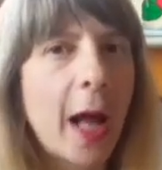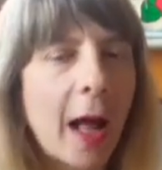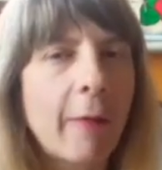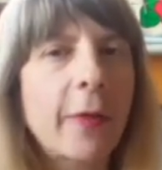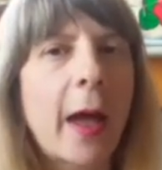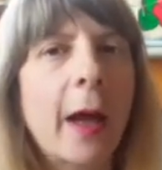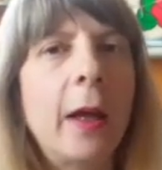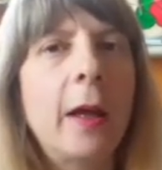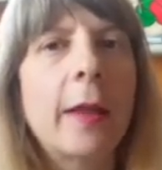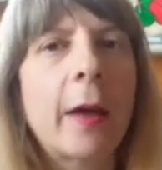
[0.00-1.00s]
to have
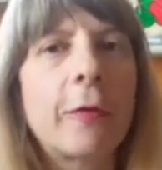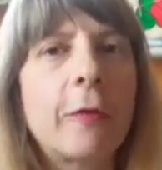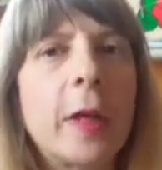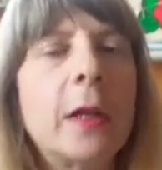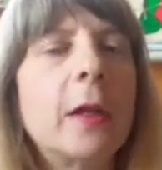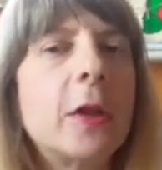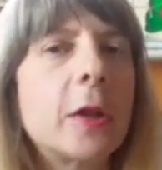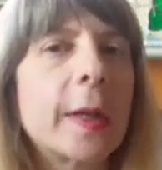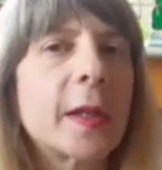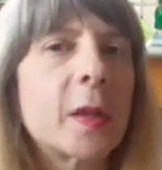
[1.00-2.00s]
that freedom
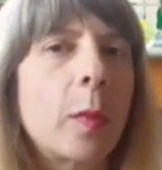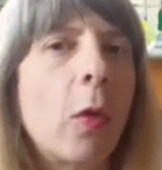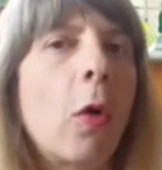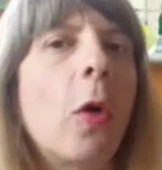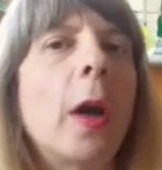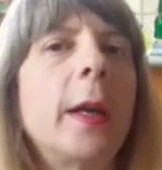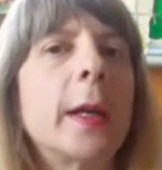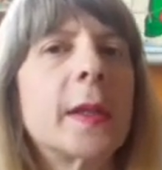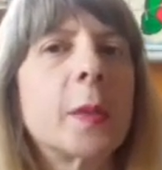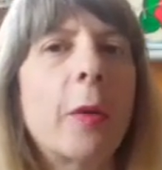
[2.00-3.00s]
to explore and
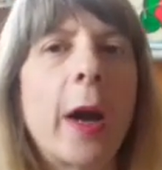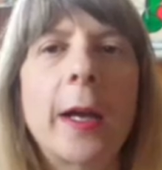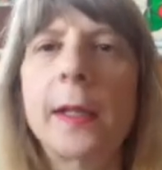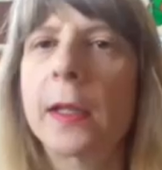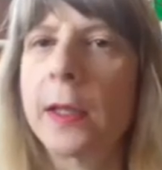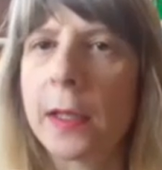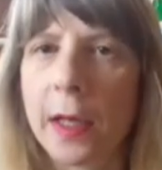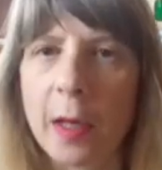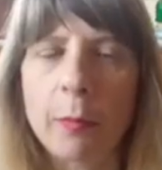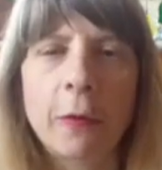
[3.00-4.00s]
express and to
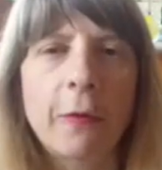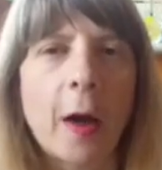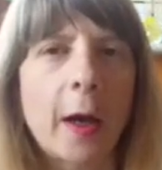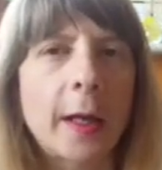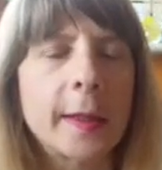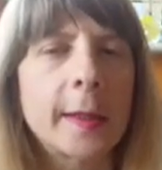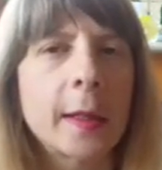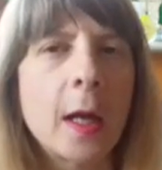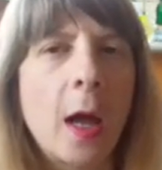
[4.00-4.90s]
improvise.